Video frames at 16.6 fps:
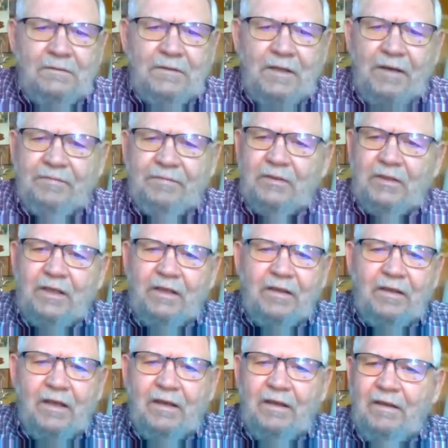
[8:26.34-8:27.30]
definitely.
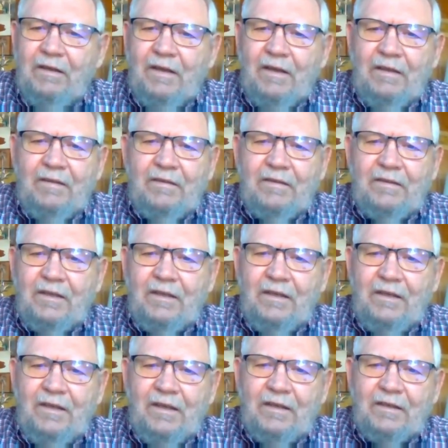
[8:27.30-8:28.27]

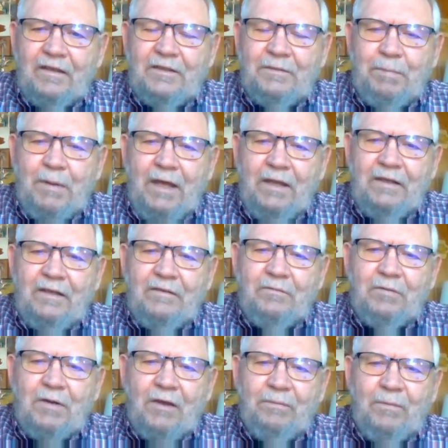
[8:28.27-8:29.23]
They expanded
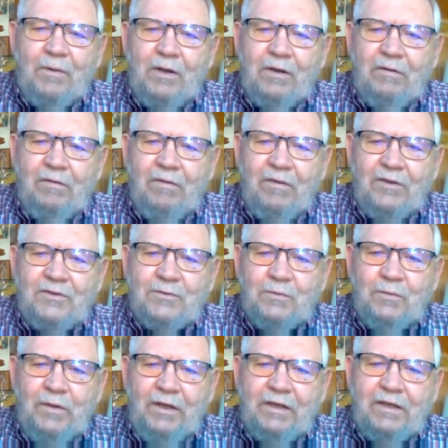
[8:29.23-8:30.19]
drought monitor this
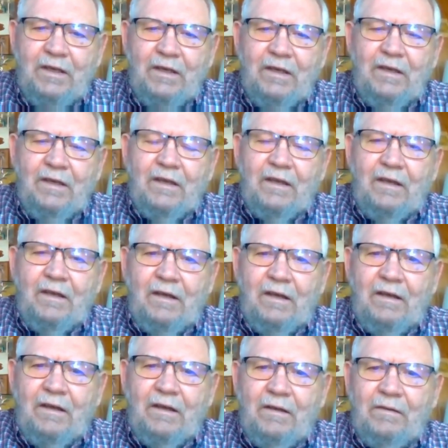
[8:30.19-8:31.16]
week,
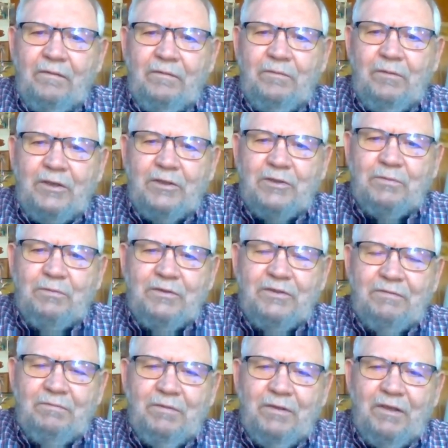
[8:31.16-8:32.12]
which
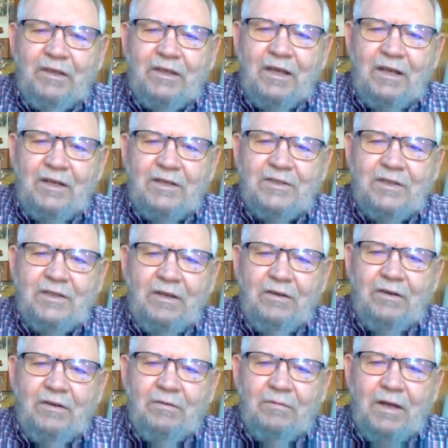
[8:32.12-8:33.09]
was really kind of
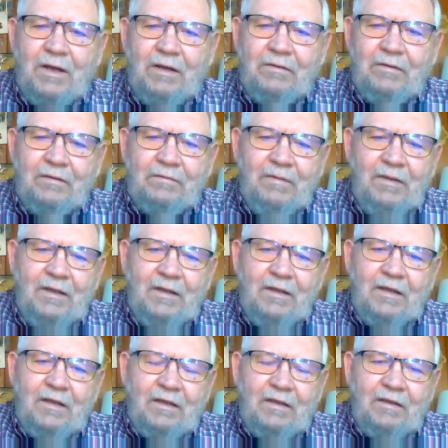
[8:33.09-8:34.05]
centered around
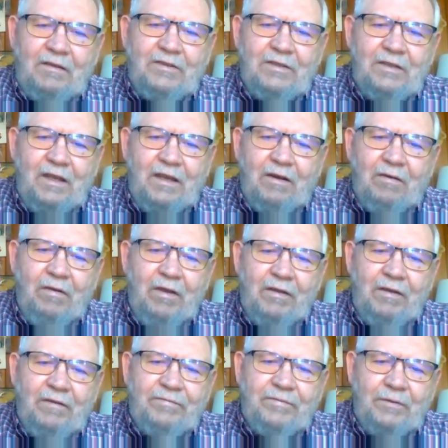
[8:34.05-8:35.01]
a
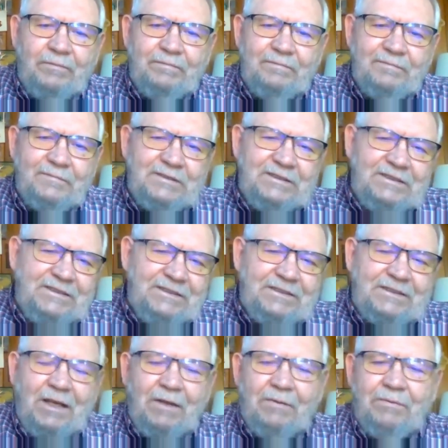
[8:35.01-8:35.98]
area from
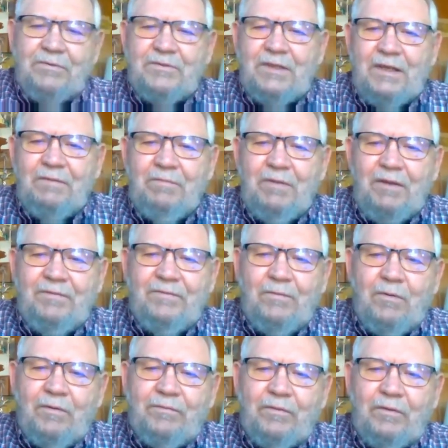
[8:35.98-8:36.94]
south of
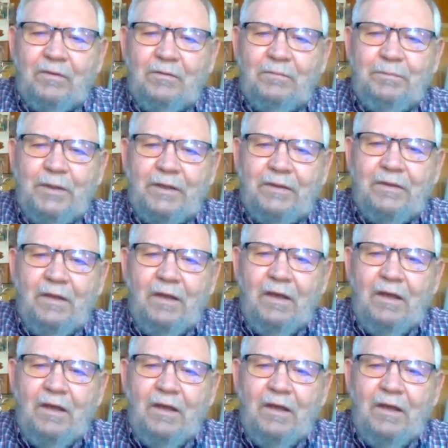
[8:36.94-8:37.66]
74 for a little bit